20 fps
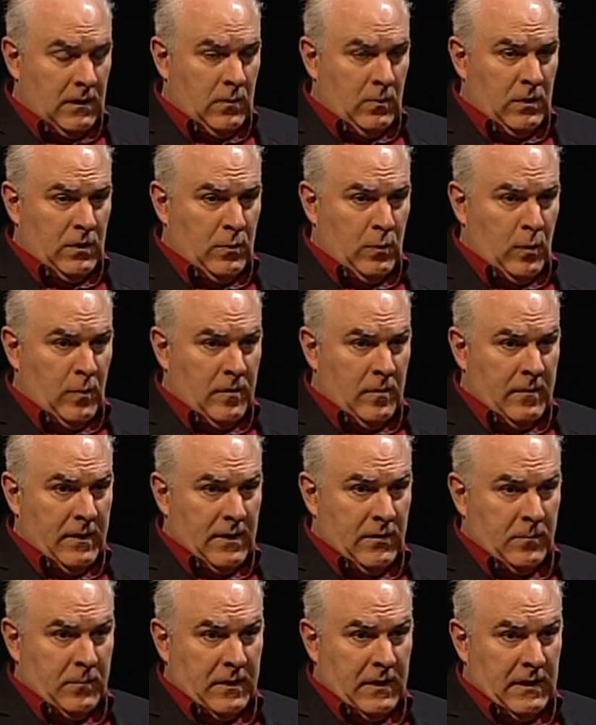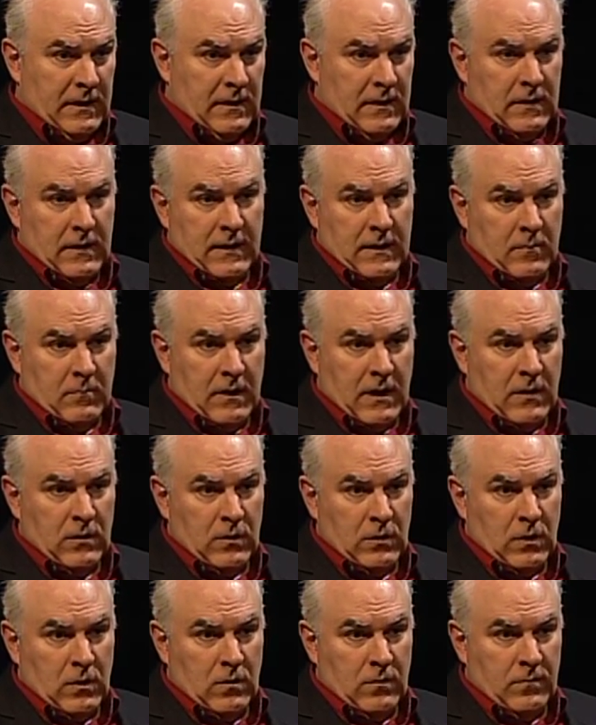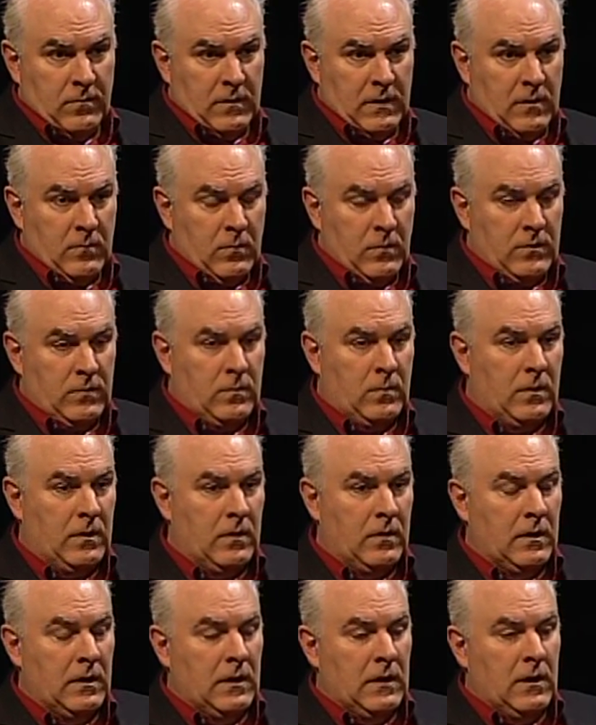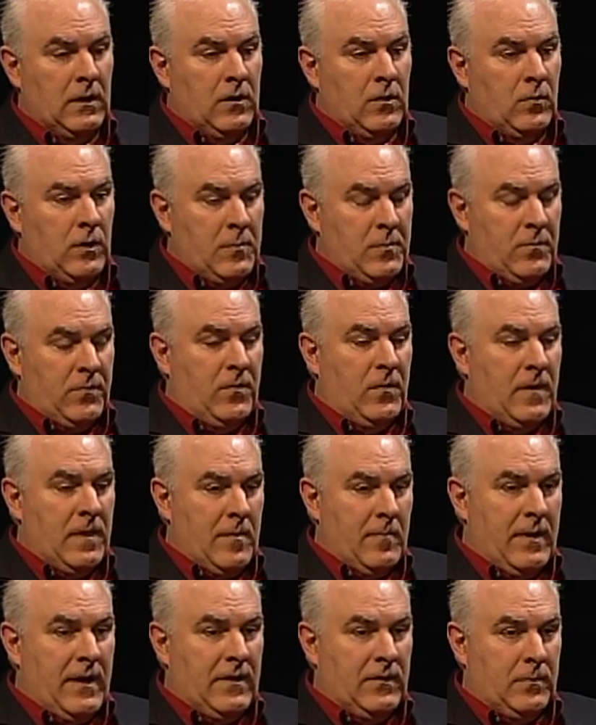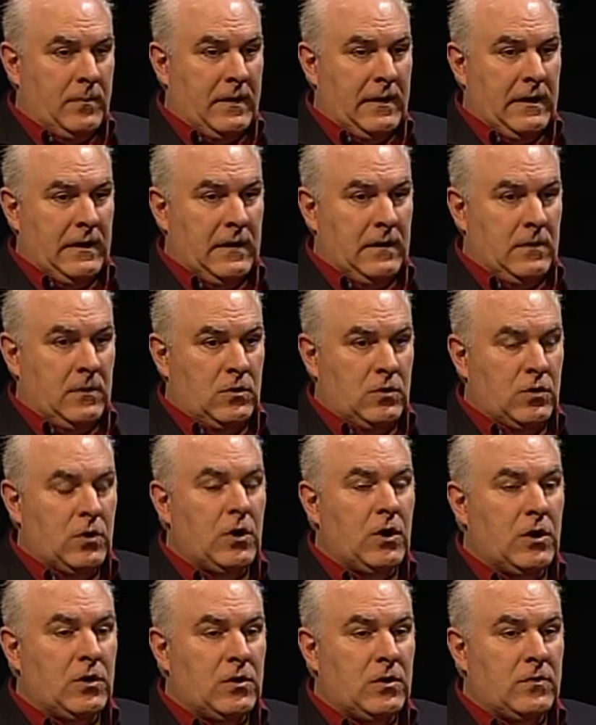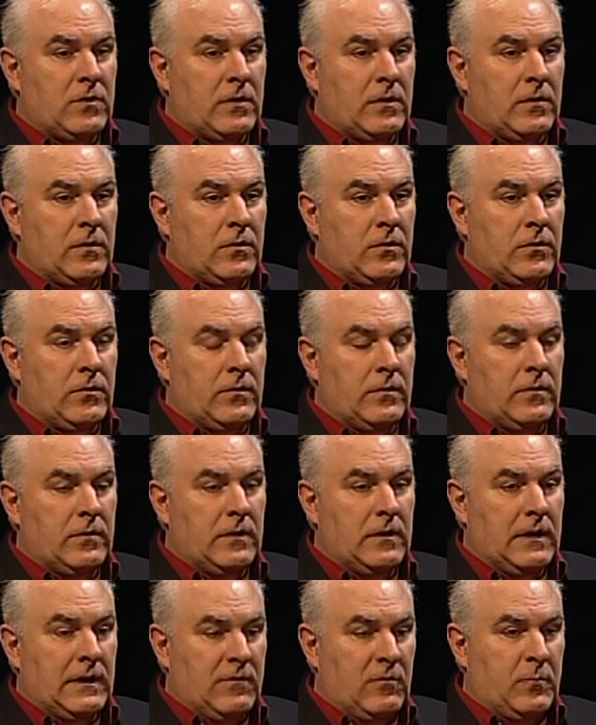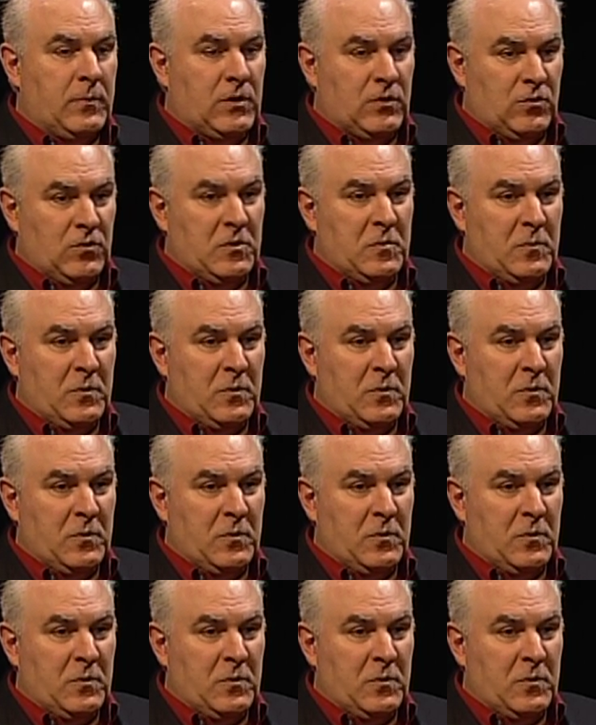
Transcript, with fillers: We go over the Mass Pike, like a mile to go from yeah. Kenmore Square. Right before the Mass Pike and the church is a little, and I have a picture in the